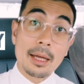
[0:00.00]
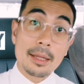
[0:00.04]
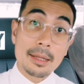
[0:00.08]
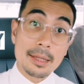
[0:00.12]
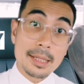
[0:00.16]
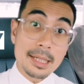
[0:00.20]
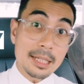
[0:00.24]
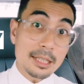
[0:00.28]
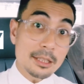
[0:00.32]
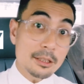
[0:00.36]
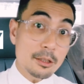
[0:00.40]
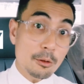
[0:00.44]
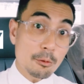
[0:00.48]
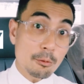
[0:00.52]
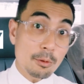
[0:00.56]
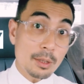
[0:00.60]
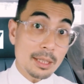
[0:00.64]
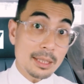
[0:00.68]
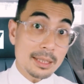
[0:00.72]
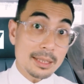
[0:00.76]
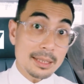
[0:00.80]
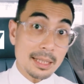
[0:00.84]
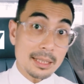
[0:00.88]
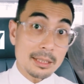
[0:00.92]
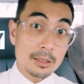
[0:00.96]
These
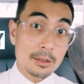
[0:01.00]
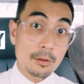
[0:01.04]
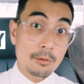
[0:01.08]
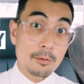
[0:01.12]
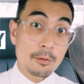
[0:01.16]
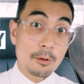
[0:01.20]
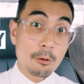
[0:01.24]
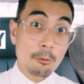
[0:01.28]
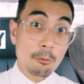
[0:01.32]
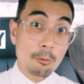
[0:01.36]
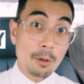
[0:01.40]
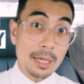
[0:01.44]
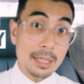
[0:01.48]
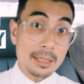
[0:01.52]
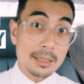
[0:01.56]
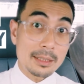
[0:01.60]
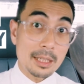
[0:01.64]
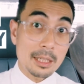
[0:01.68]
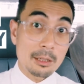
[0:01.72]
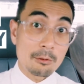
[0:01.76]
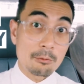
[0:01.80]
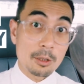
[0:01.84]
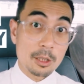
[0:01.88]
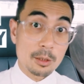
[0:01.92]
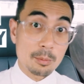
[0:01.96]
three sets of
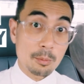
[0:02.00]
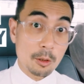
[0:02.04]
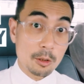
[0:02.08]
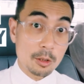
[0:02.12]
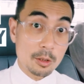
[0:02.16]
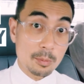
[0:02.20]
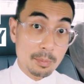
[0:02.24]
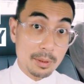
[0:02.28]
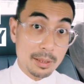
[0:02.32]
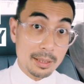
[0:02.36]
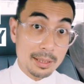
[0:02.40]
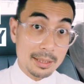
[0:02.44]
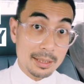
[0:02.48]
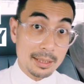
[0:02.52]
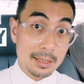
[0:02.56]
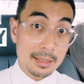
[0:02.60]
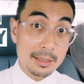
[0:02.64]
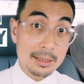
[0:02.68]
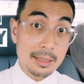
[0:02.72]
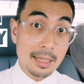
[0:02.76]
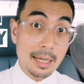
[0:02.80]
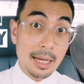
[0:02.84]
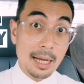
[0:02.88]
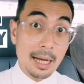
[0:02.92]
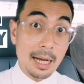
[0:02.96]
rights and
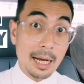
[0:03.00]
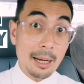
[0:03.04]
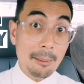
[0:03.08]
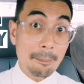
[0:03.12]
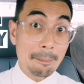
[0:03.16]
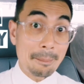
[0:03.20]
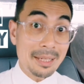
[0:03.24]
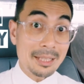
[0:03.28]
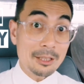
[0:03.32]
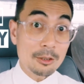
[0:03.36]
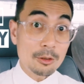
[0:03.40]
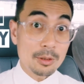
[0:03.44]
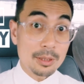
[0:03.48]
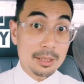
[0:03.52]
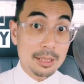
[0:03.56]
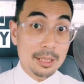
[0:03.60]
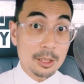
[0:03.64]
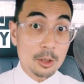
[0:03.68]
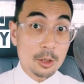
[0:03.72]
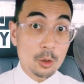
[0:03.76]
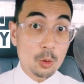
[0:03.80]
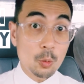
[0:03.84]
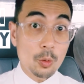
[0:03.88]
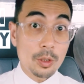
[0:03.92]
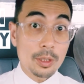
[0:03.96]
responsibilities are meant to
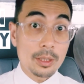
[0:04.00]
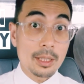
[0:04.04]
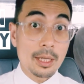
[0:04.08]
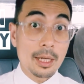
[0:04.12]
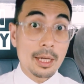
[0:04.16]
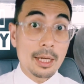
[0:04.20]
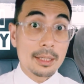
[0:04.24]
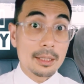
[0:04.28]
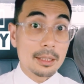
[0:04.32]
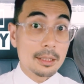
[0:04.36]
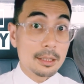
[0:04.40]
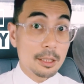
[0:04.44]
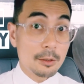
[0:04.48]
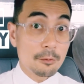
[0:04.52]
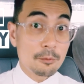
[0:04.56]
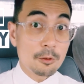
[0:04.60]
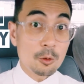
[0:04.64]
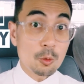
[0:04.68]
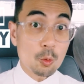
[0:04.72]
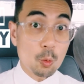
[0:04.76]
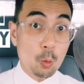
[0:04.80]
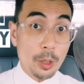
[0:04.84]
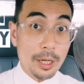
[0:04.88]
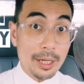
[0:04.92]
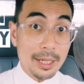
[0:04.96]
deal with the
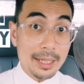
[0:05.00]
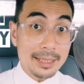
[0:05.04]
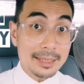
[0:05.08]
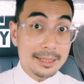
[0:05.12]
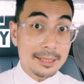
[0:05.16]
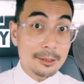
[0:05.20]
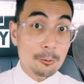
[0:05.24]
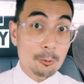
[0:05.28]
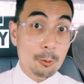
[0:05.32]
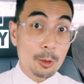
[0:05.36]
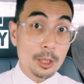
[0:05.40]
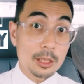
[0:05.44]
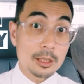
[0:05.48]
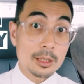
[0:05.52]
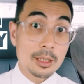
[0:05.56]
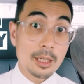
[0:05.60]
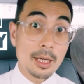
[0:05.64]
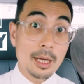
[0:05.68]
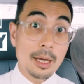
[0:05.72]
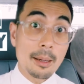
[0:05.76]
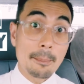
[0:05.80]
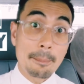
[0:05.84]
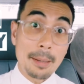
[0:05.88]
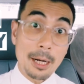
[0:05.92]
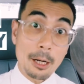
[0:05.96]
different ways in which
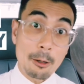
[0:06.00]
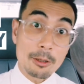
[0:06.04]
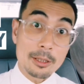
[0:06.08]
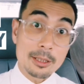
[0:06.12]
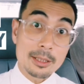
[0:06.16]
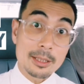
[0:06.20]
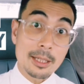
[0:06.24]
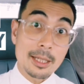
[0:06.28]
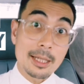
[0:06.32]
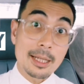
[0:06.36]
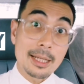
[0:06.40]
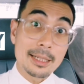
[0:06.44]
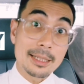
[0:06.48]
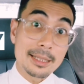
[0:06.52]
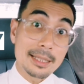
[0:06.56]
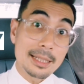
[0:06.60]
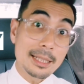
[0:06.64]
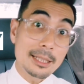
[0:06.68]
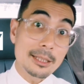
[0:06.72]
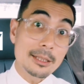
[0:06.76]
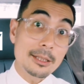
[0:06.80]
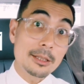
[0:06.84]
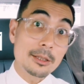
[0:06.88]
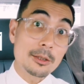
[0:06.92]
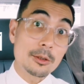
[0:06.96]
parents
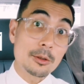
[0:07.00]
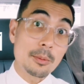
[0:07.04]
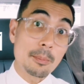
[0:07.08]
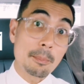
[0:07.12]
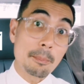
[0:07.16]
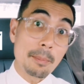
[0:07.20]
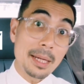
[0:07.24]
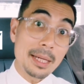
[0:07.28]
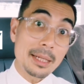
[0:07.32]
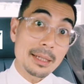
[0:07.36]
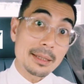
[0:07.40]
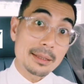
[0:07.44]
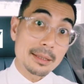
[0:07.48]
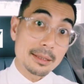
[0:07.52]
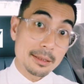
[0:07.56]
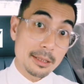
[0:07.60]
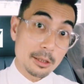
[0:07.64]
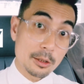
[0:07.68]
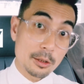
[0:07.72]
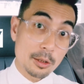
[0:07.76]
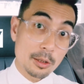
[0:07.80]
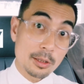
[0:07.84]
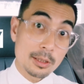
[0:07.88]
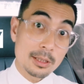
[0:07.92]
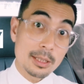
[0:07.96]
need to make
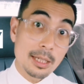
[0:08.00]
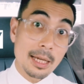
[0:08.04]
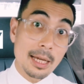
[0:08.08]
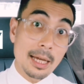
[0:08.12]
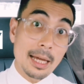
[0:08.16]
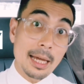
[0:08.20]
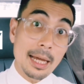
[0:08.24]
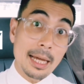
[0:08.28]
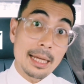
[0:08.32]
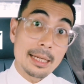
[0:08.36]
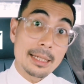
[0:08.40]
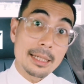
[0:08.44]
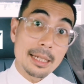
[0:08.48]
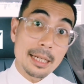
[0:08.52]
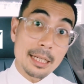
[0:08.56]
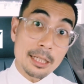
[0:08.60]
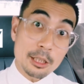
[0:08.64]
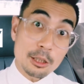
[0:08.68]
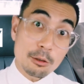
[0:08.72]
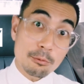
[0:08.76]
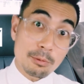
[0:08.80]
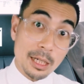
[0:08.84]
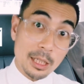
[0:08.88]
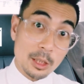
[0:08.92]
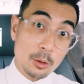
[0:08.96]
decisions and
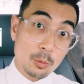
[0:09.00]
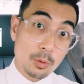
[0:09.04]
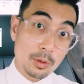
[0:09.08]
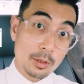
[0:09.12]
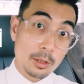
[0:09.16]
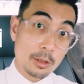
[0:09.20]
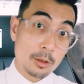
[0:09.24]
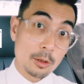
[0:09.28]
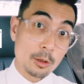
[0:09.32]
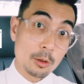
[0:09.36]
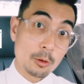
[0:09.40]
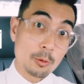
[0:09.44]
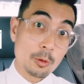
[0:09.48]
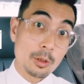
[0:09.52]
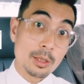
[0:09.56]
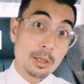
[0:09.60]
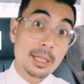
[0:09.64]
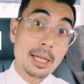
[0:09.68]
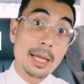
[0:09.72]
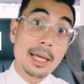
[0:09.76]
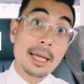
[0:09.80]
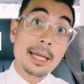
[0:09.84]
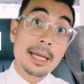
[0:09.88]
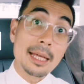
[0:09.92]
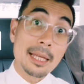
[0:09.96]
interact with the
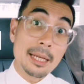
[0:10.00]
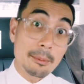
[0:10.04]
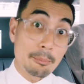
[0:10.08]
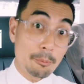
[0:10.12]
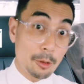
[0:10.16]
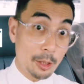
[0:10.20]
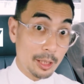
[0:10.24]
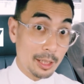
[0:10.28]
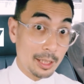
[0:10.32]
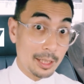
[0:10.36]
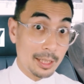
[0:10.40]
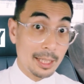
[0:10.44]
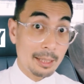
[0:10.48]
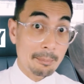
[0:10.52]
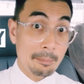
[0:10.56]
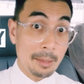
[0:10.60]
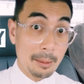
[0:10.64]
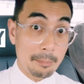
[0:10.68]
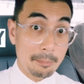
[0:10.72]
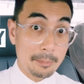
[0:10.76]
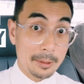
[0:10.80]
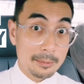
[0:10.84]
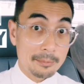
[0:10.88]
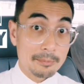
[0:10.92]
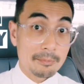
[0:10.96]
children in bringing them
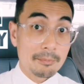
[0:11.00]
up.